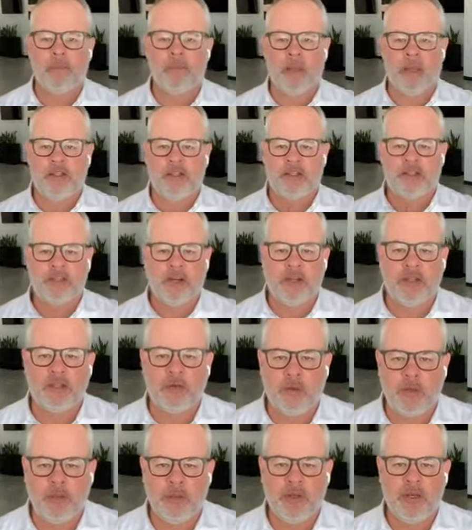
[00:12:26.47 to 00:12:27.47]
at the start of
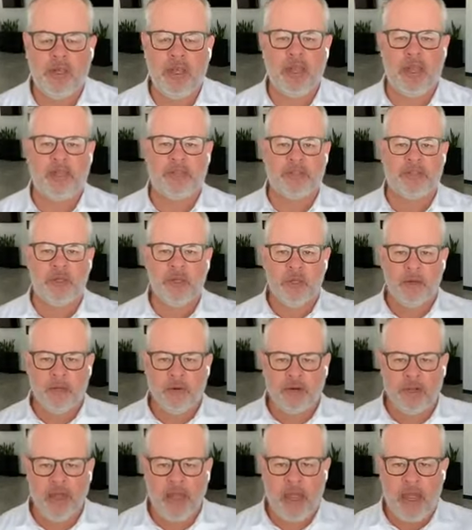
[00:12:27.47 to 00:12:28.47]
21 days,
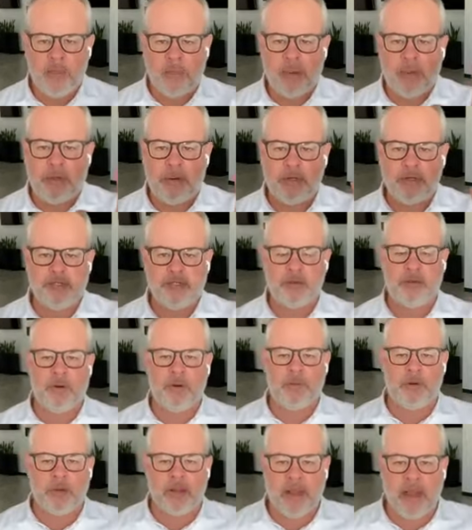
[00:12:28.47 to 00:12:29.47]
we're going to amp up our joy.
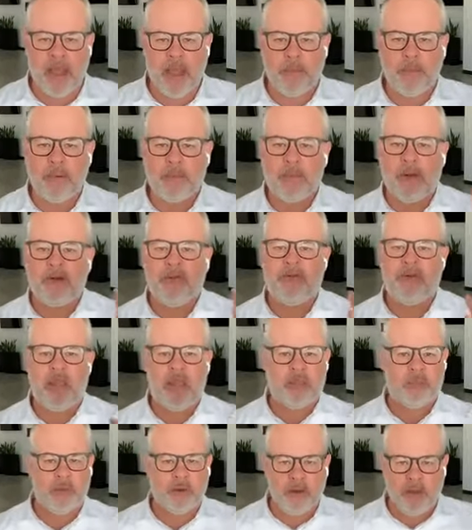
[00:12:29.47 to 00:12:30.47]
We're going to amp up our
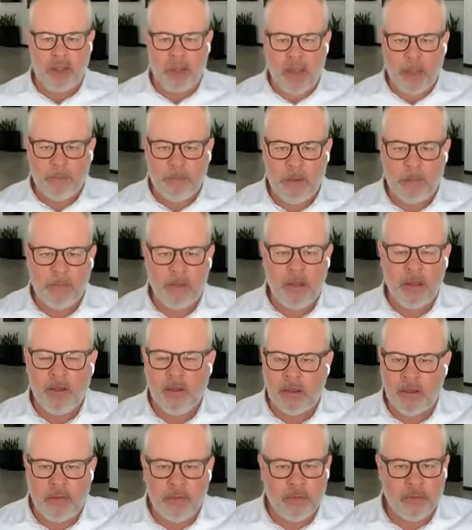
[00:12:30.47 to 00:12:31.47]
faith. We're going to amp up
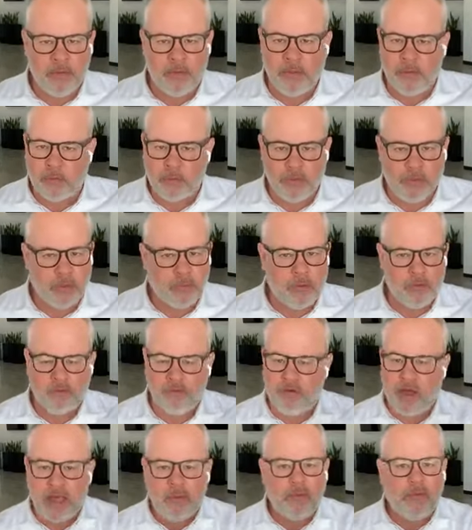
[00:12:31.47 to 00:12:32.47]
the
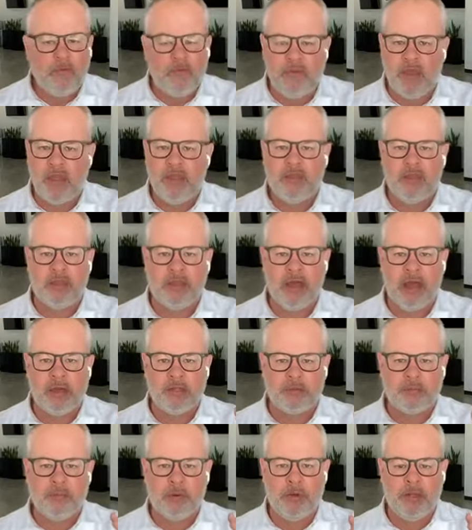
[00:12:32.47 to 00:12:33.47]
revival faith that God
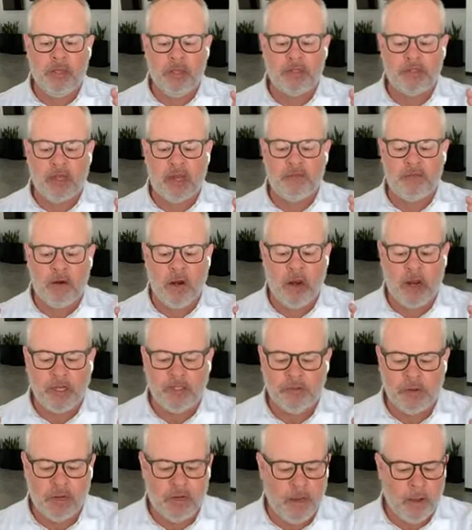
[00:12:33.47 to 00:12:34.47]
is putting inside of our
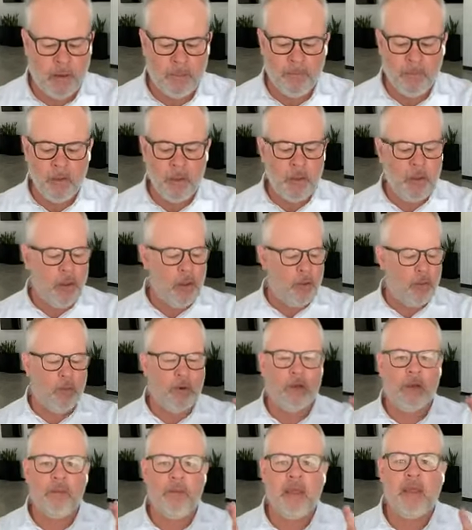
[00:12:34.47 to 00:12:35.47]
hearts right now.
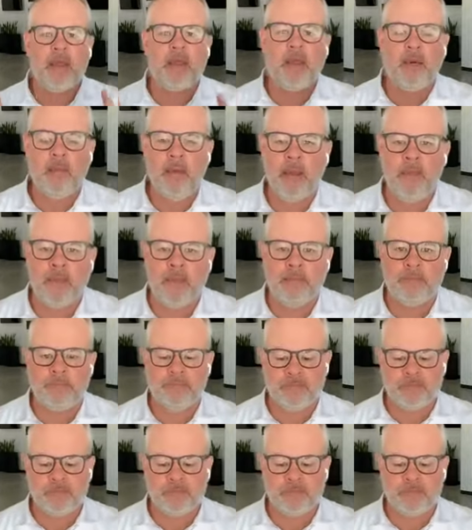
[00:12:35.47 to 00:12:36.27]
We're going to make a commitment